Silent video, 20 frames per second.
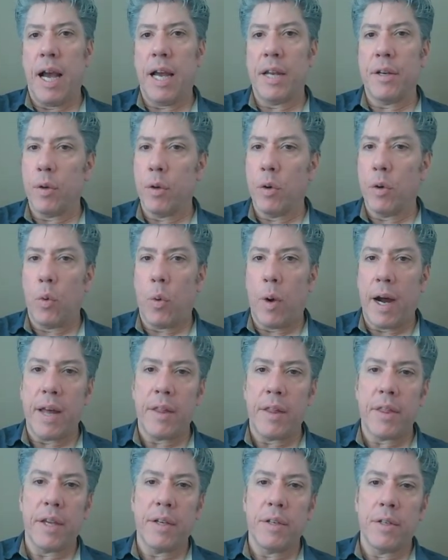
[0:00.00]
I don't know
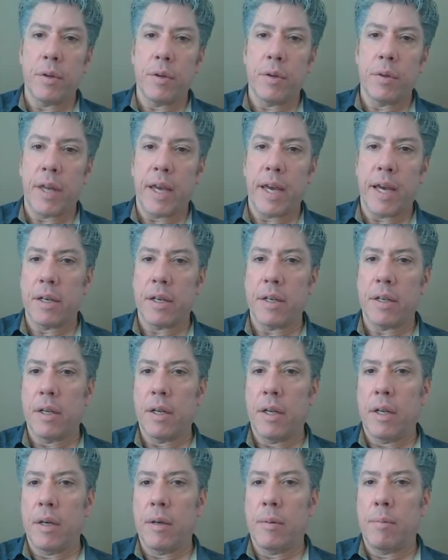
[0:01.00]
why they do that,
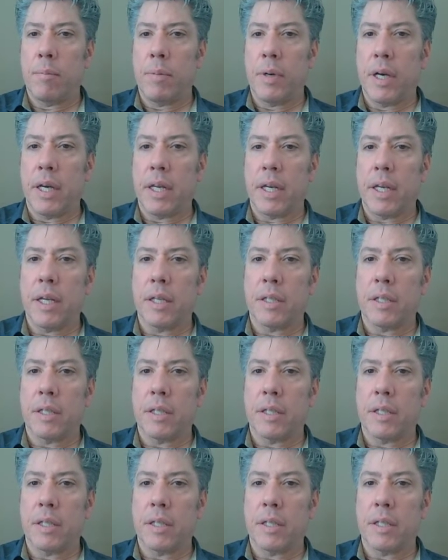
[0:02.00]
but